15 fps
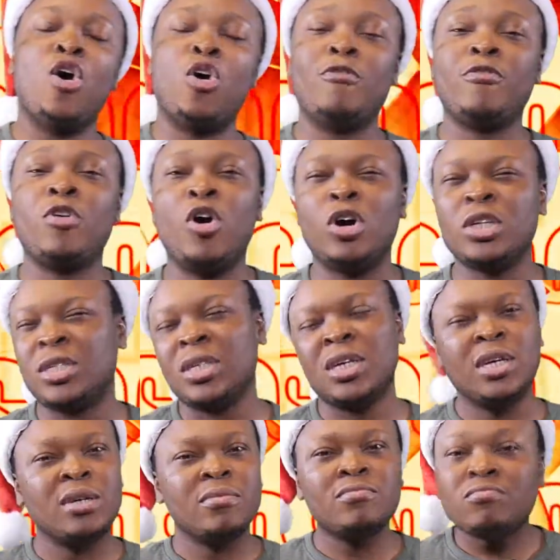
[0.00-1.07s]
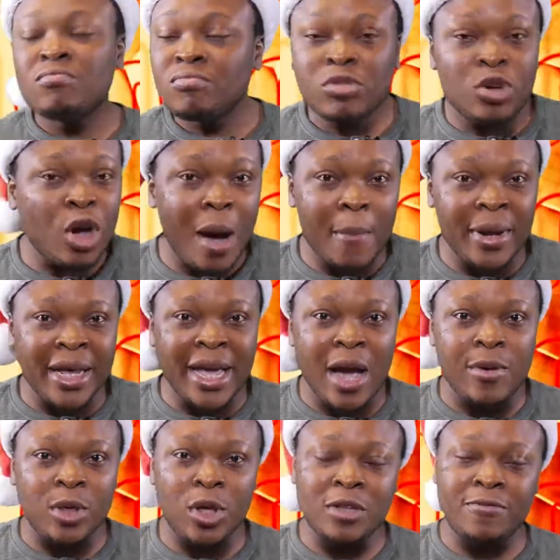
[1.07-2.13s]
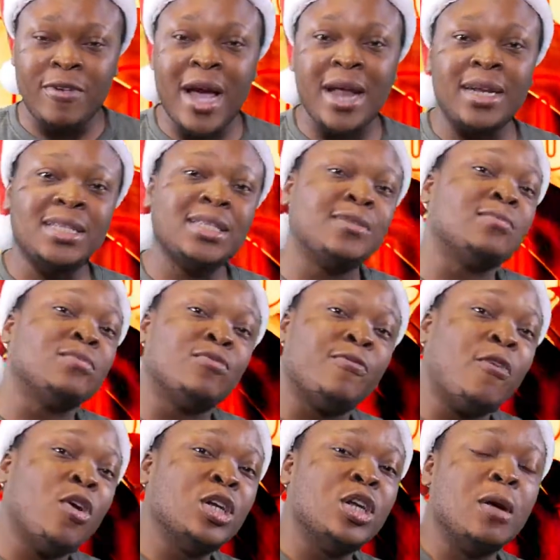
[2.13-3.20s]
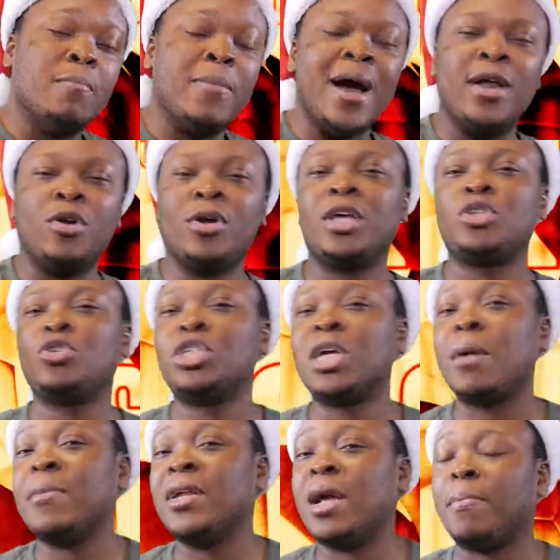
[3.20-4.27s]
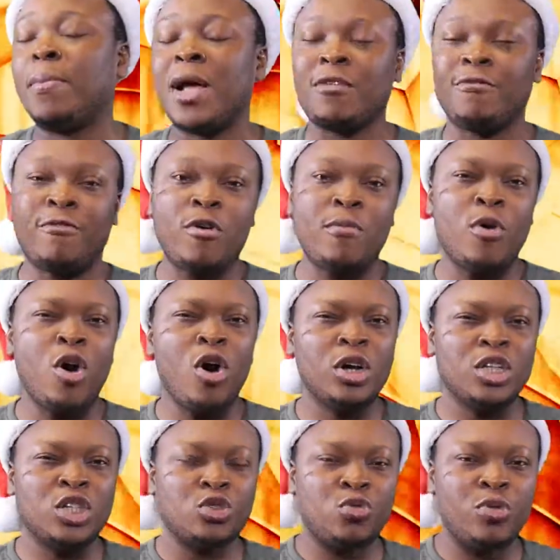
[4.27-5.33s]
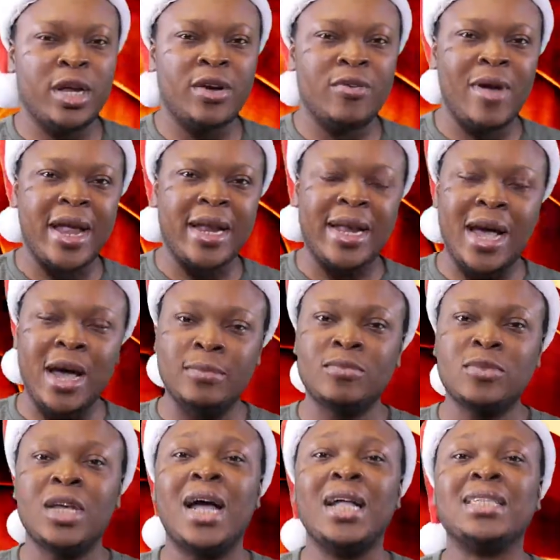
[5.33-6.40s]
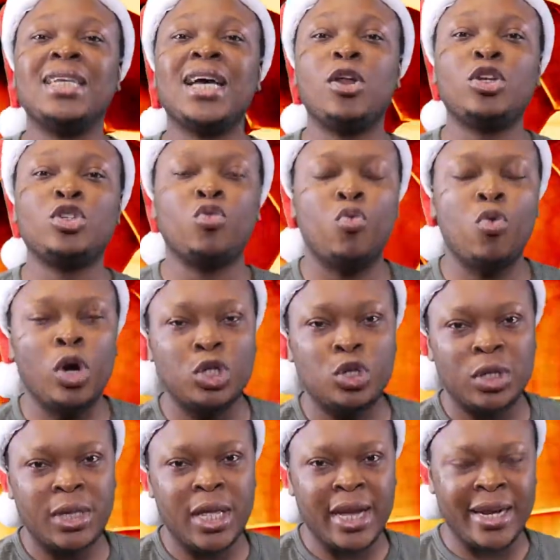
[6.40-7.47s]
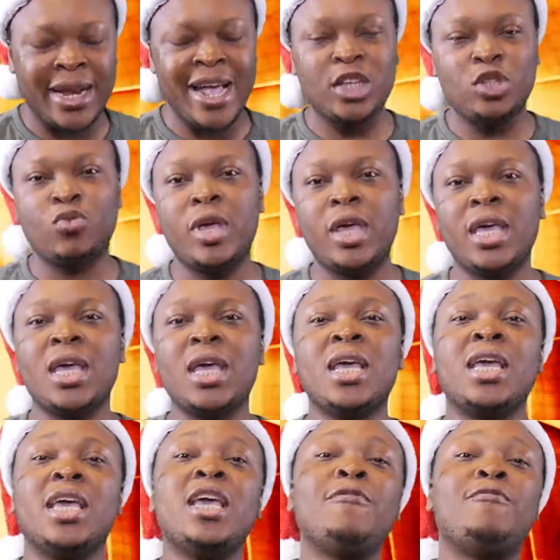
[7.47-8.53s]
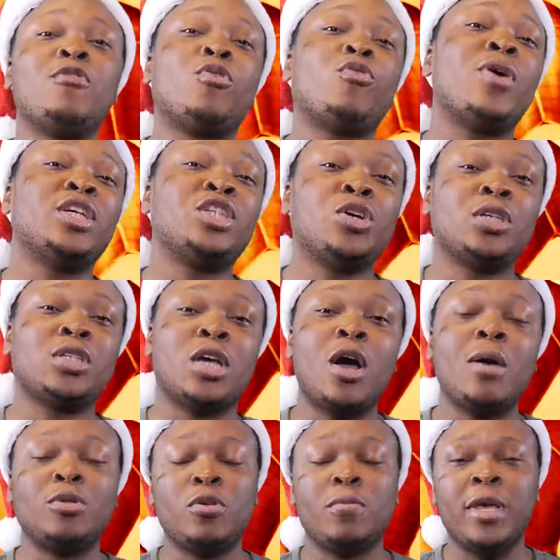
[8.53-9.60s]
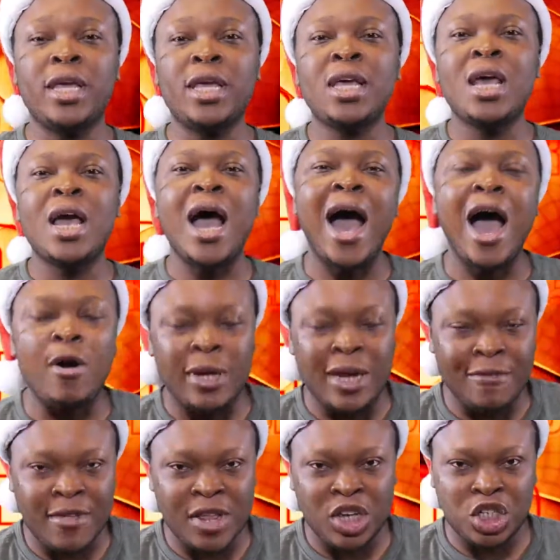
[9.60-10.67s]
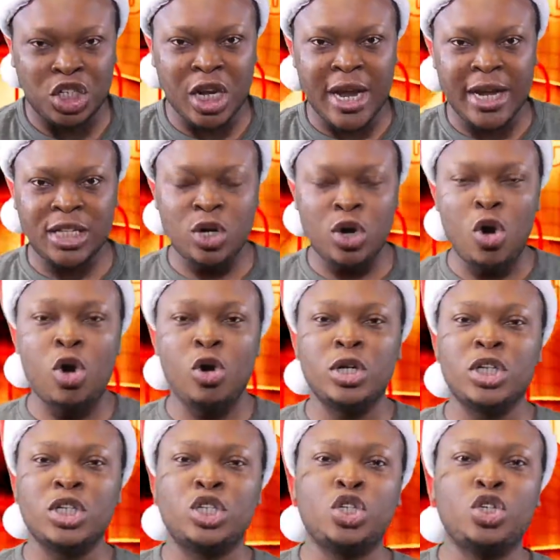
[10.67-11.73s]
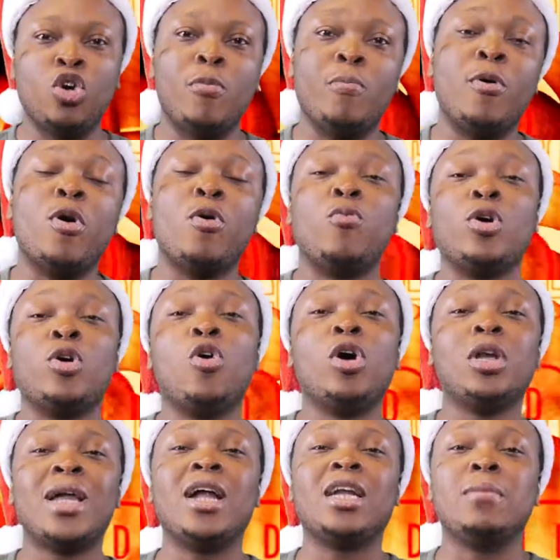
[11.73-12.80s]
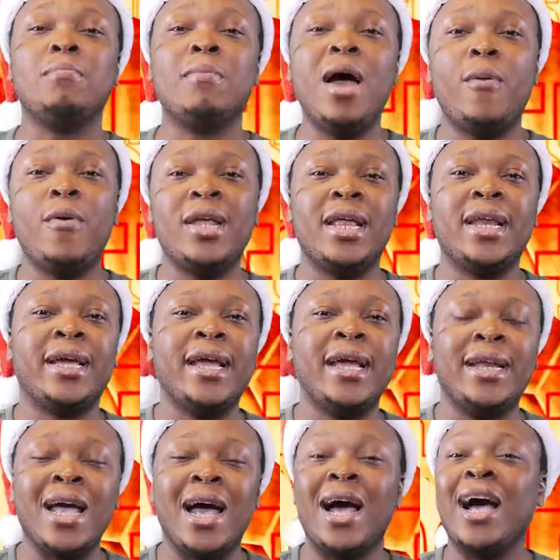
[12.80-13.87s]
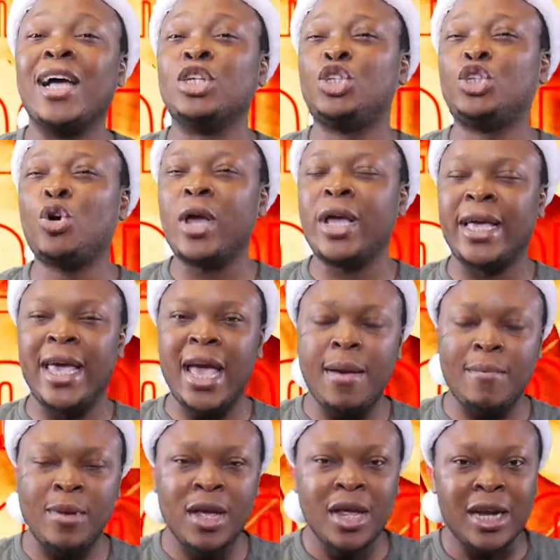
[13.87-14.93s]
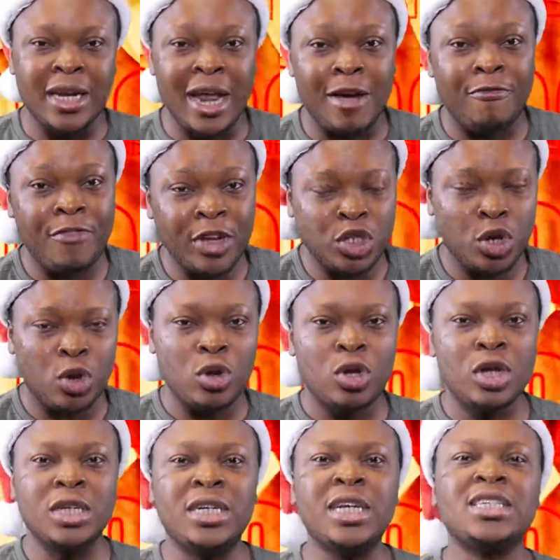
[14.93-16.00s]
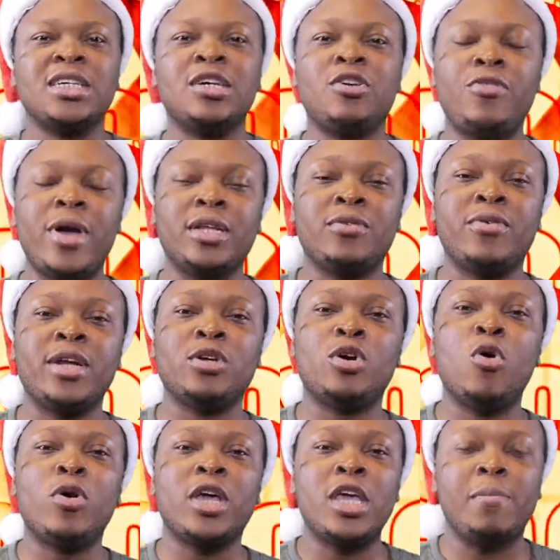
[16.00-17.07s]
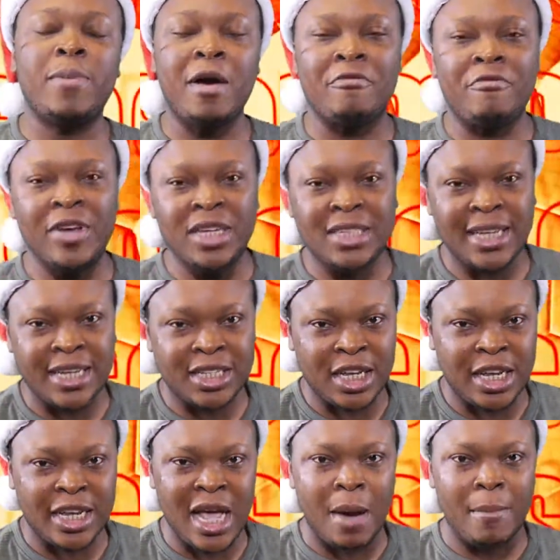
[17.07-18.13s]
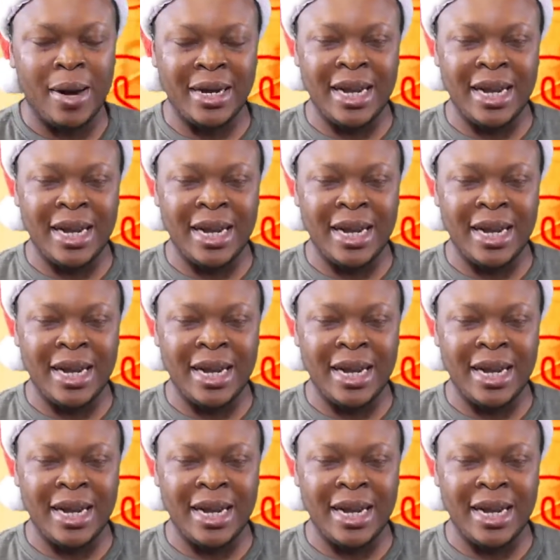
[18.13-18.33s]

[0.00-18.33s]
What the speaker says: or of course communicate with us via the phone number and other social media platform on the screen right now, and tell us what you think. Next week, if your questions come to me, I'll definitely share it on the show. But we'll go down the memory lane again now and show a game that feature this great goalkeeper, Vincent Enyama.